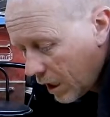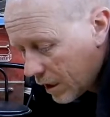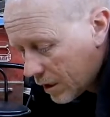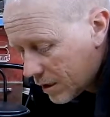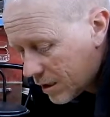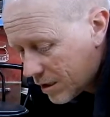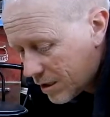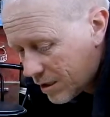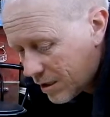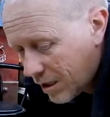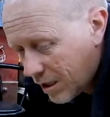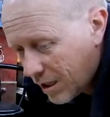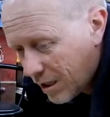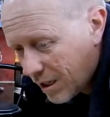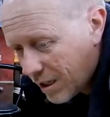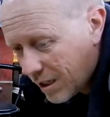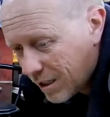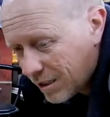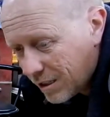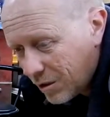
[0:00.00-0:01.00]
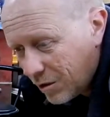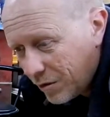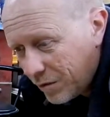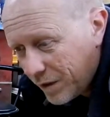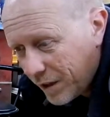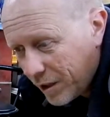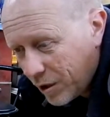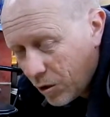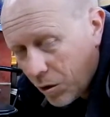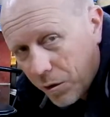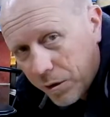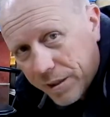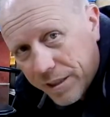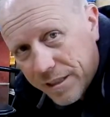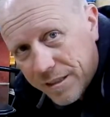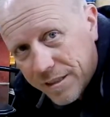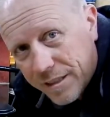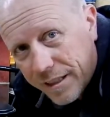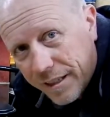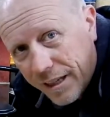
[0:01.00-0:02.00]
It's just a little video on
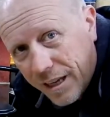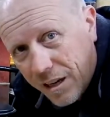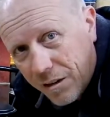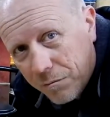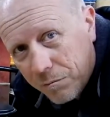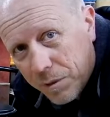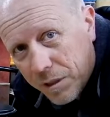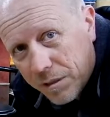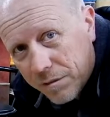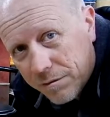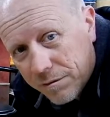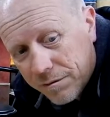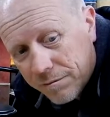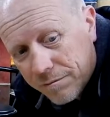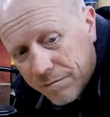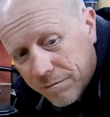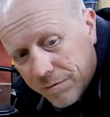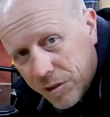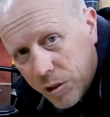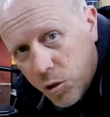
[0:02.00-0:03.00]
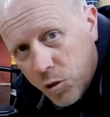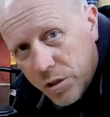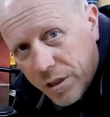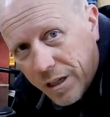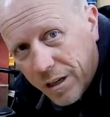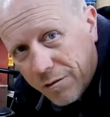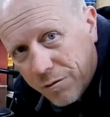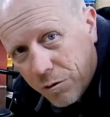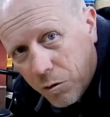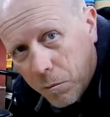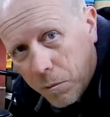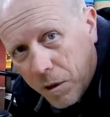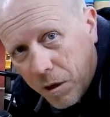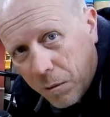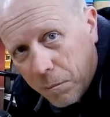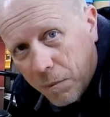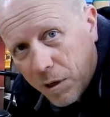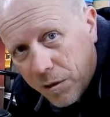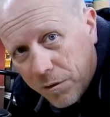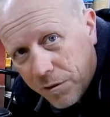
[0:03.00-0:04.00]
this thing. I've been using it for about a
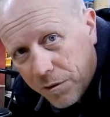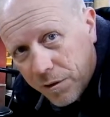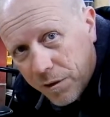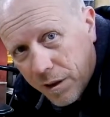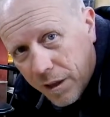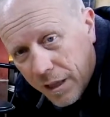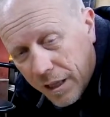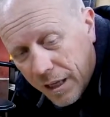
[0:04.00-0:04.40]
month.